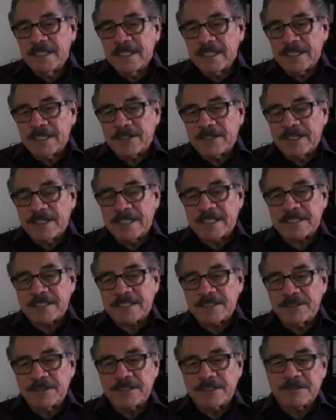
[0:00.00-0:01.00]
Lennox
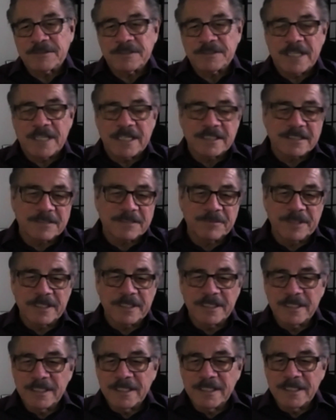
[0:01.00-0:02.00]
Lewis, it was nice. I've
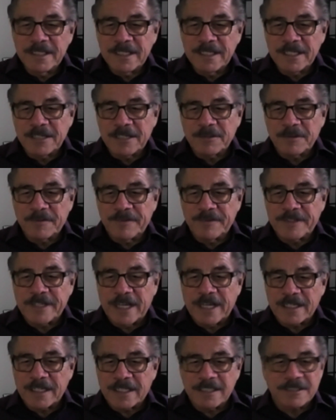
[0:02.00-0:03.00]
been with
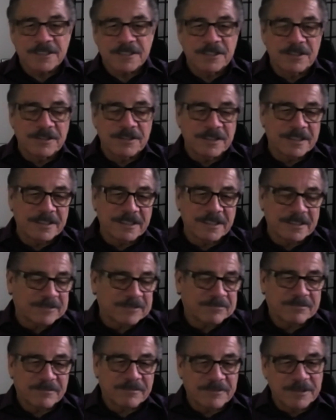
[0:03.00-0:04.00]
Vitaly Klitschko, and just
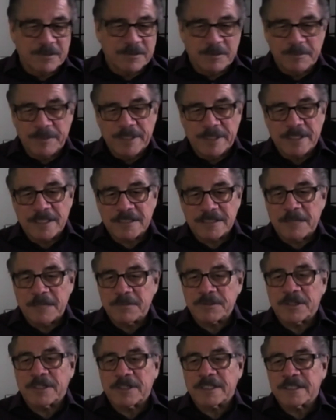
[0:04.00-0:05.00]
we've been in the same
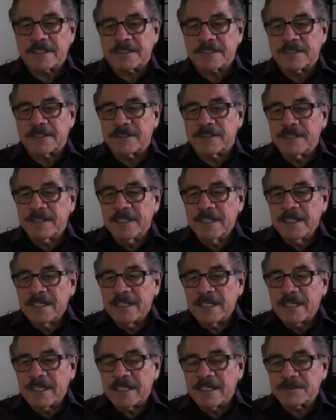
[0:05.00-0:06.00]
circuit, so
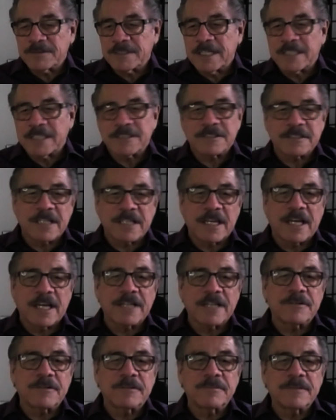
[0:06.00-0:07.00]
it was nice to say hi
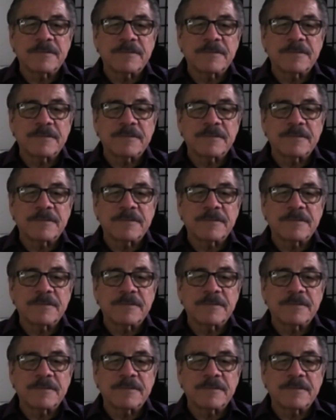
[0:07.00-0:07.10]
to him.